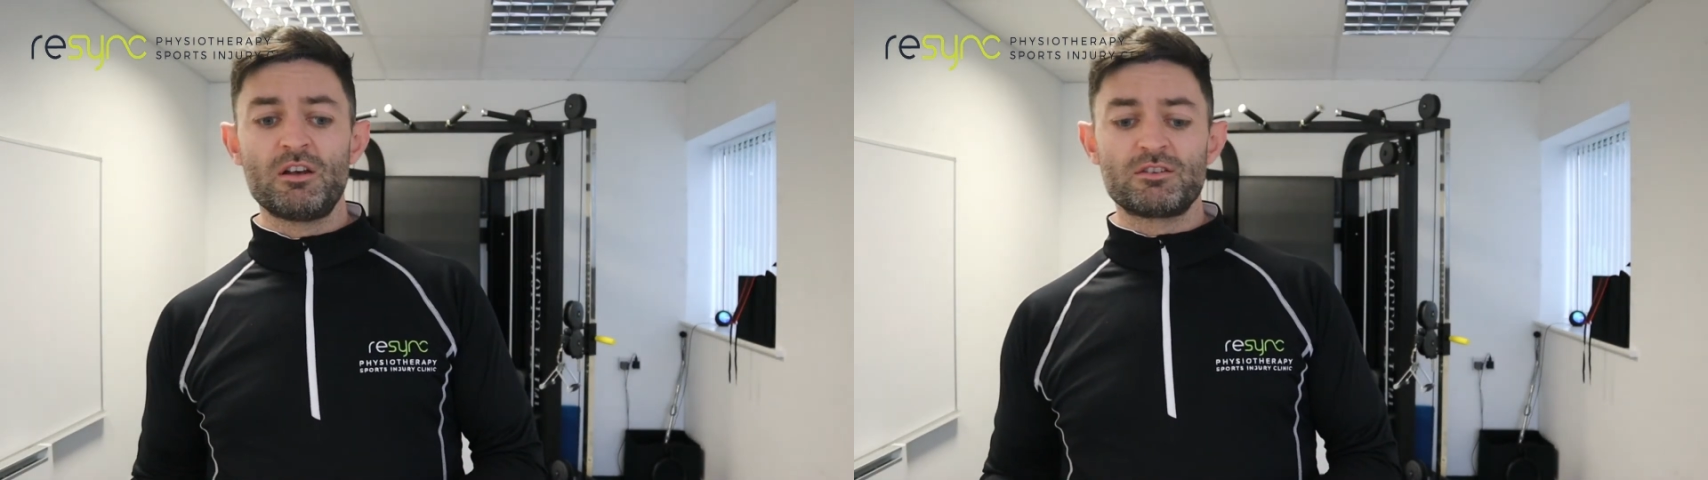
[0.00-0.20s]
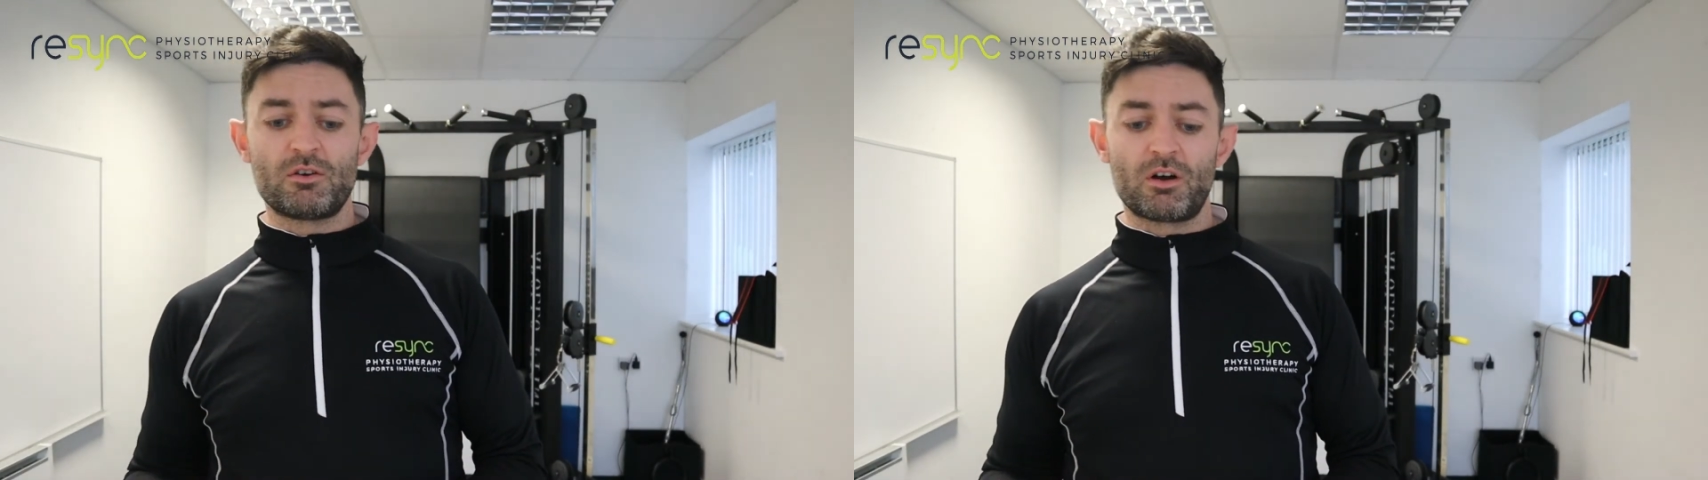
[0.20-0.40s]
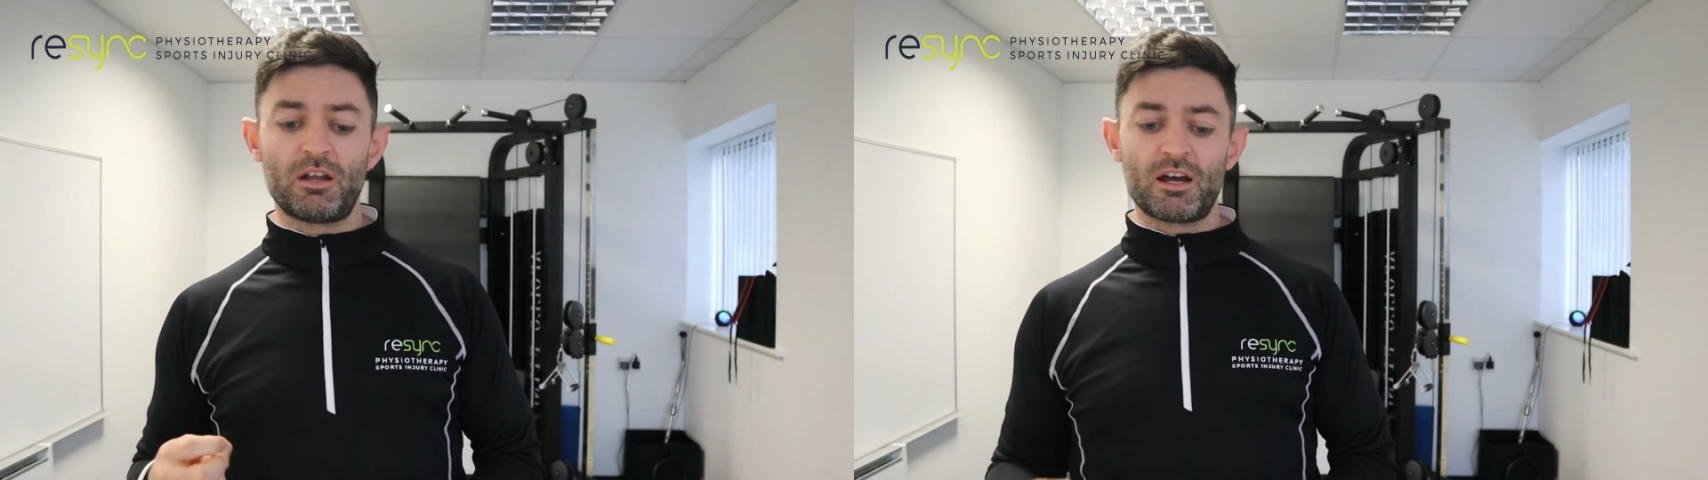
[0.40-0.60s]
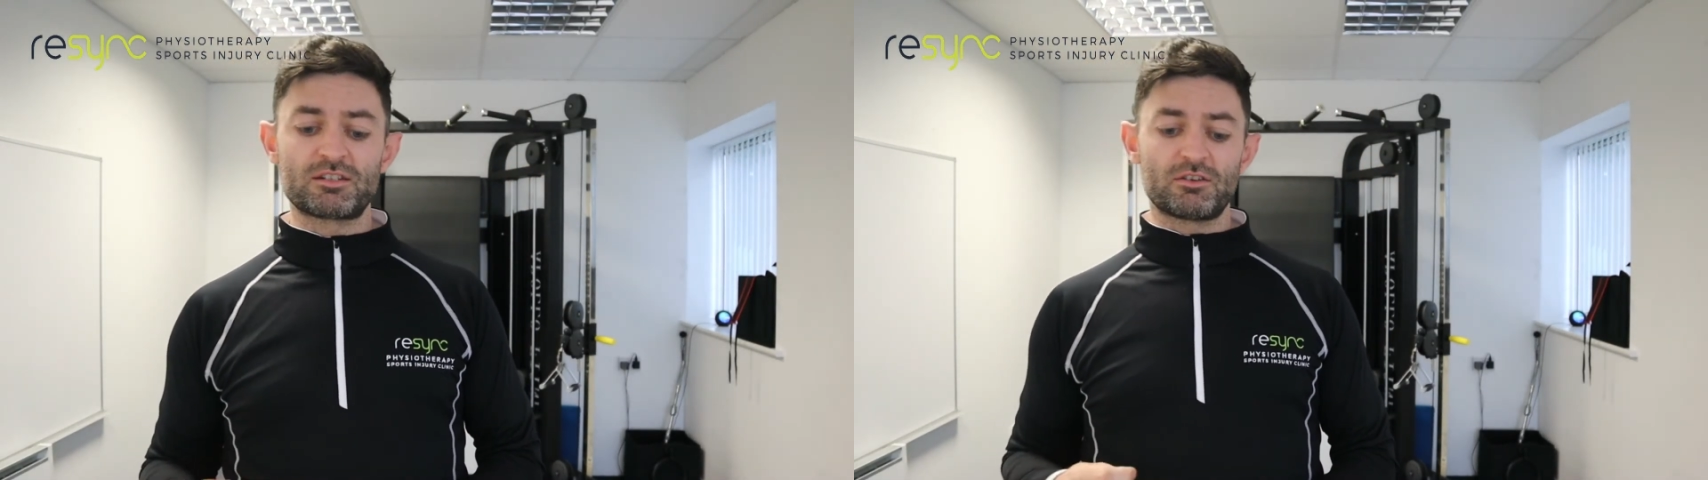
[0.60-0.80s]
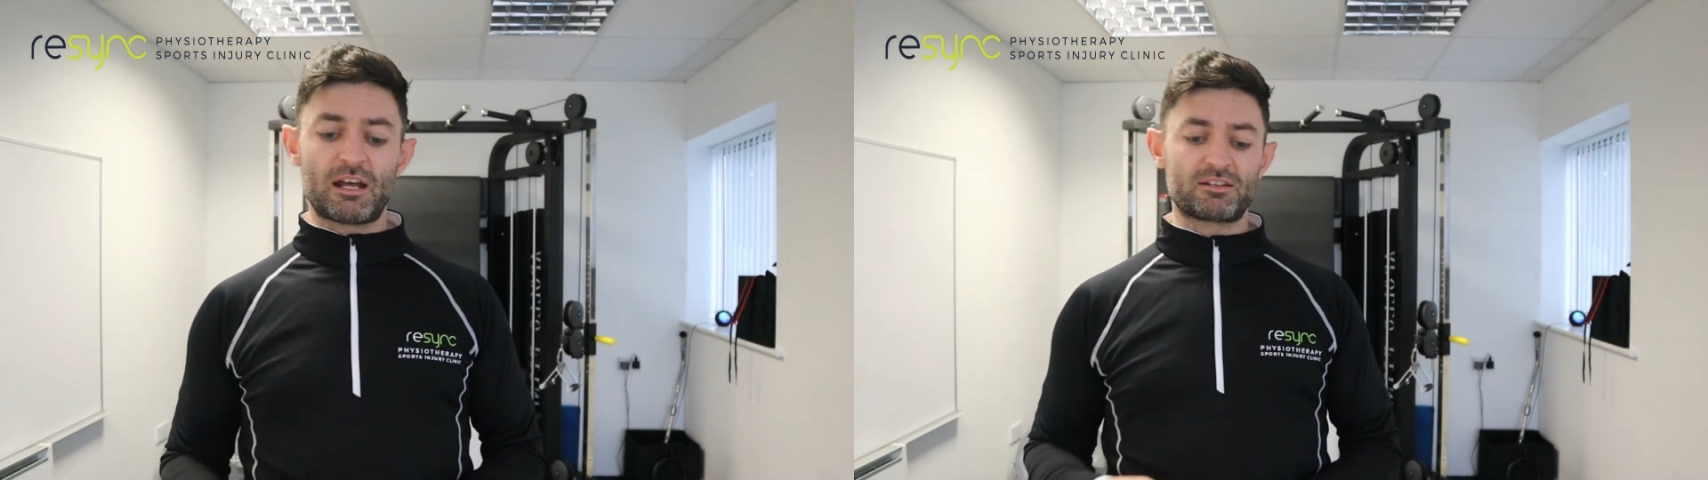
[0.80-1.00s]
So a nice
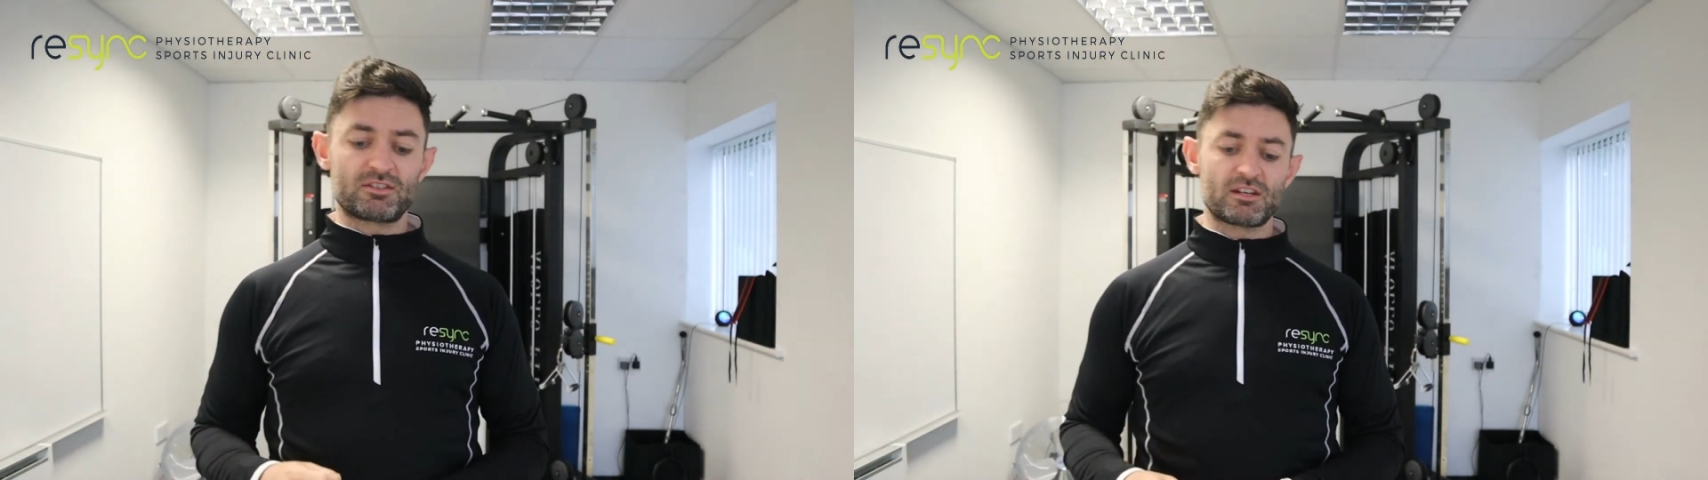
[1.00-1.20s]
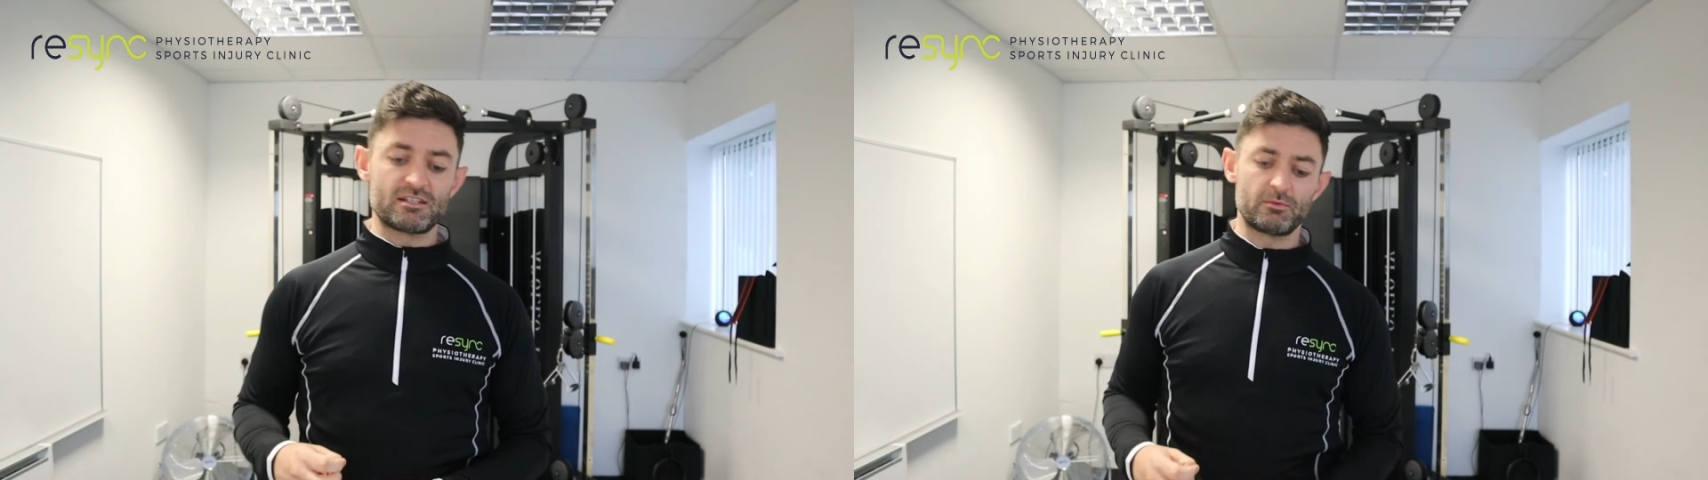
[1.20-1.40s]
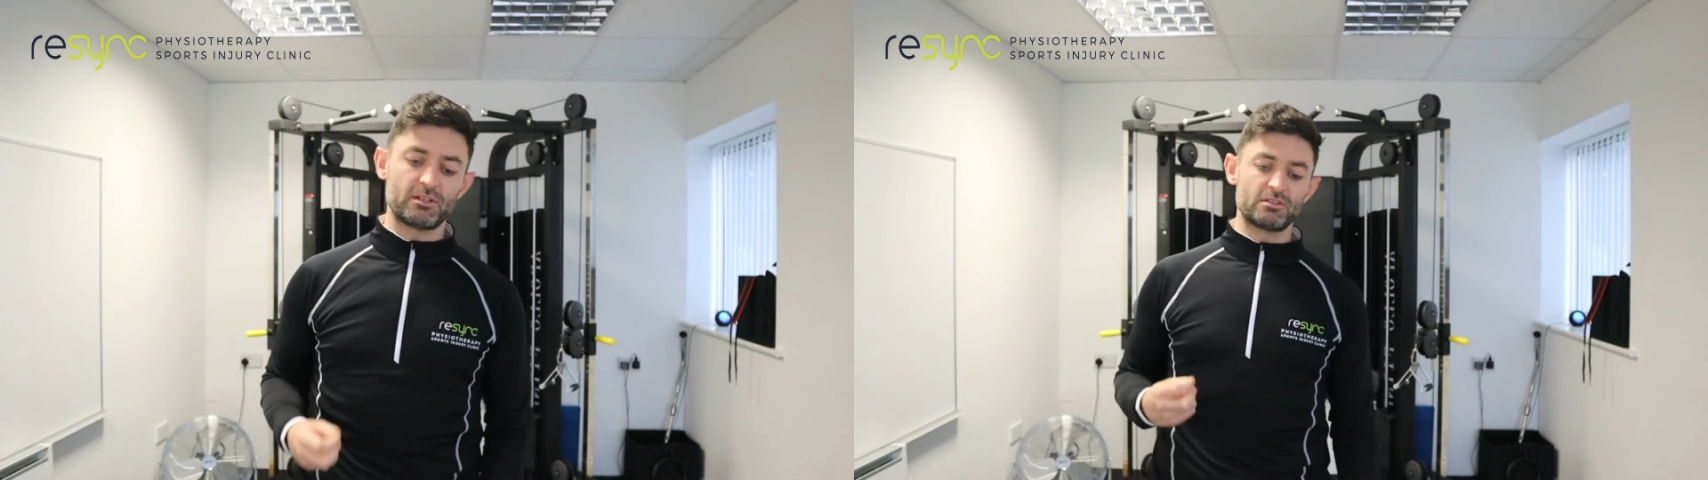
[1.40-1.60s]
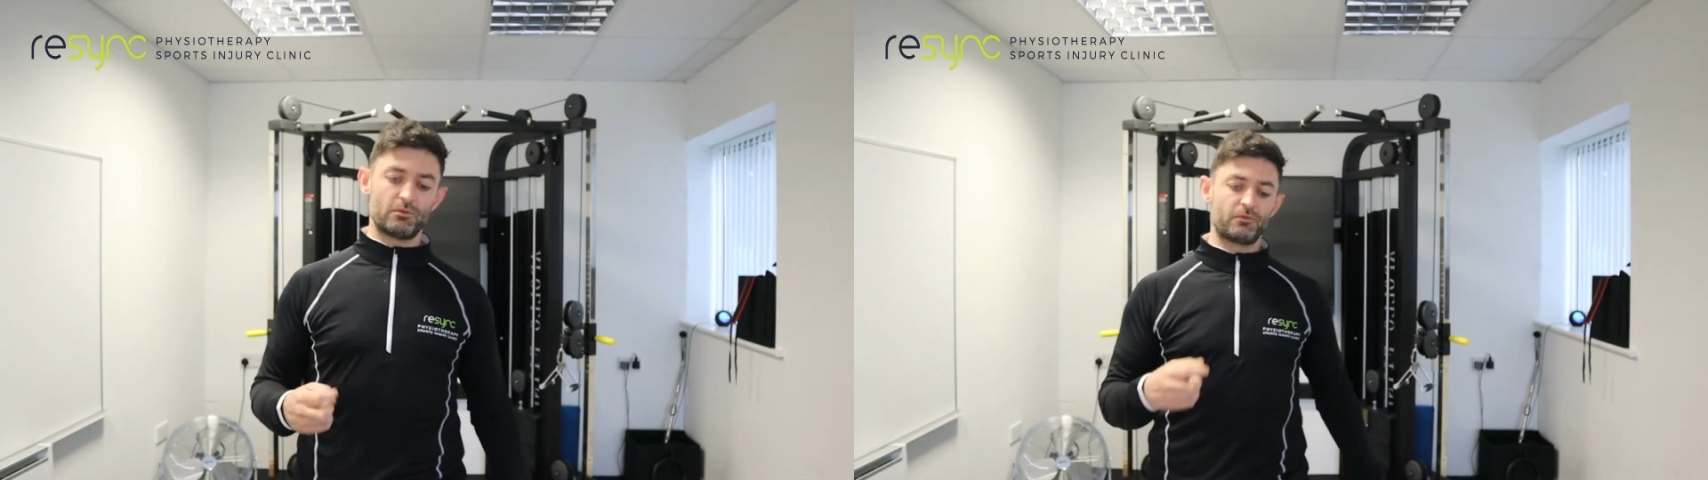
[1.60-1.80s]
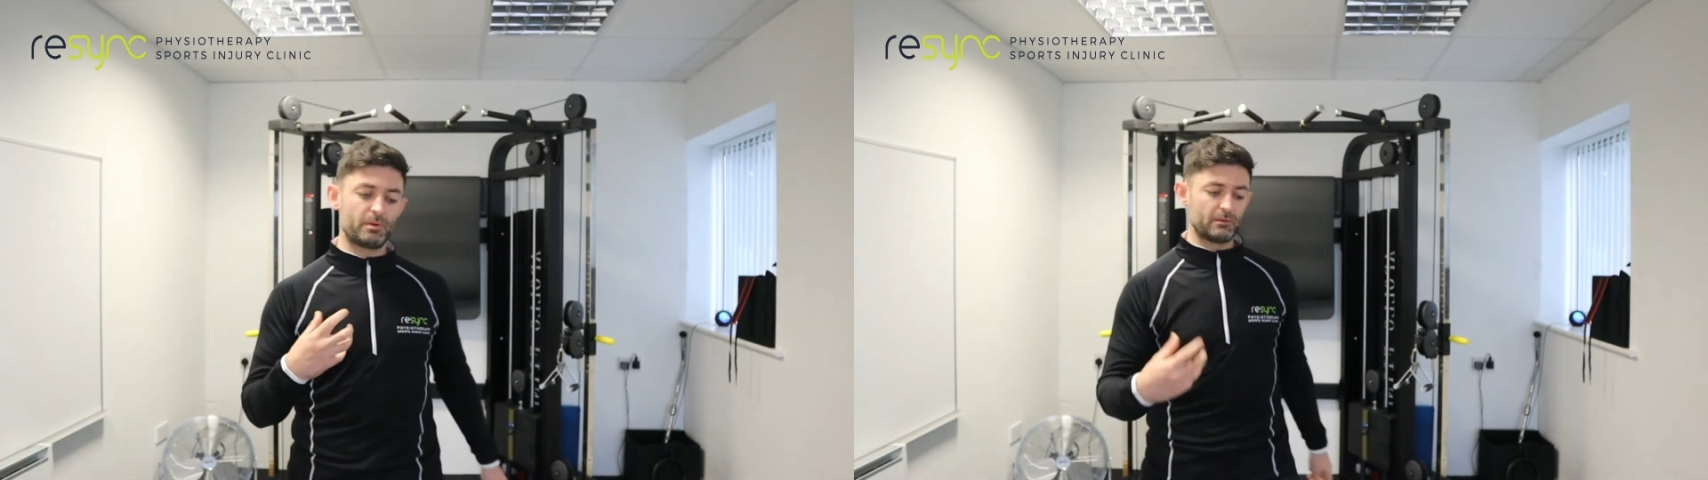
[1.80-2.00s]
good exercise that we can
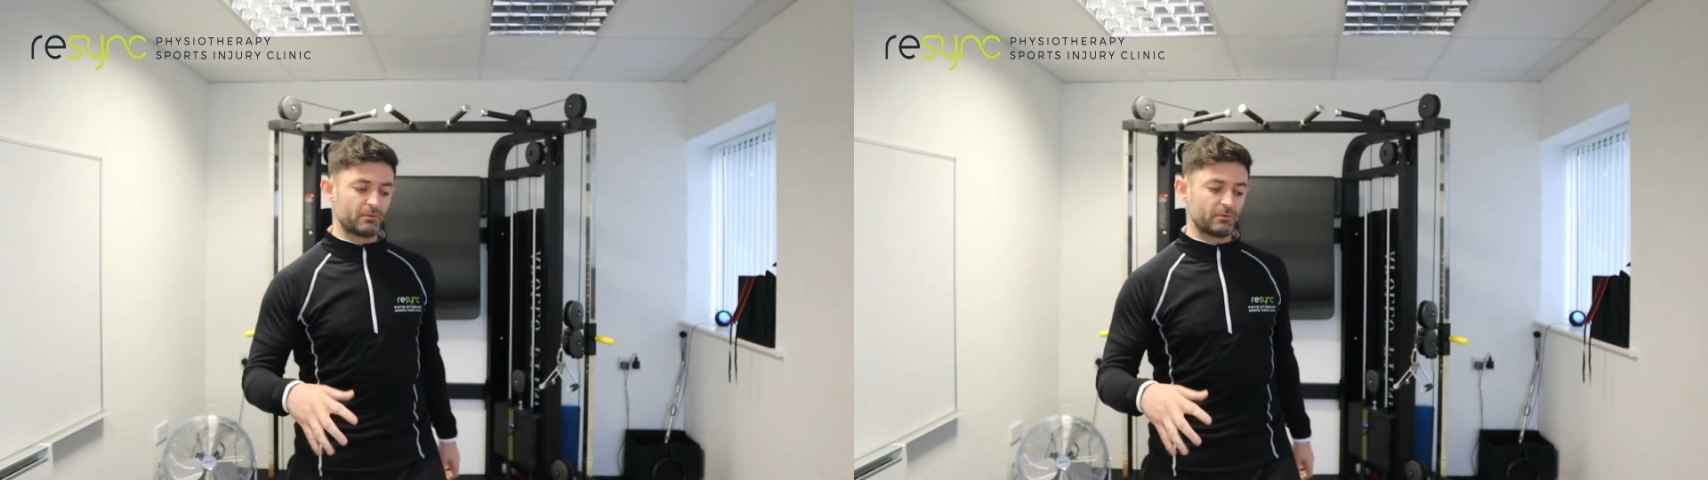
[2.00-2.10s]
do for